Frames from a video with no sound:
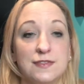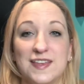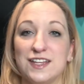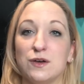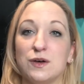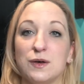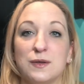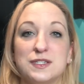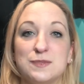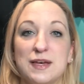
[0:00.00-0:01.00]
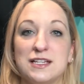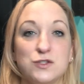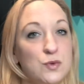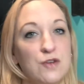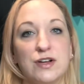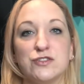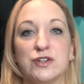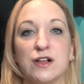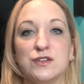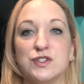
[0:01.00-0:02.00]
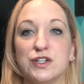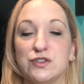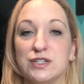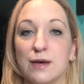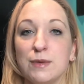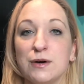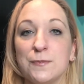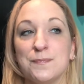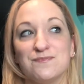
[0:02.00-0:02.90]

Then you spend $1,200 on your demo.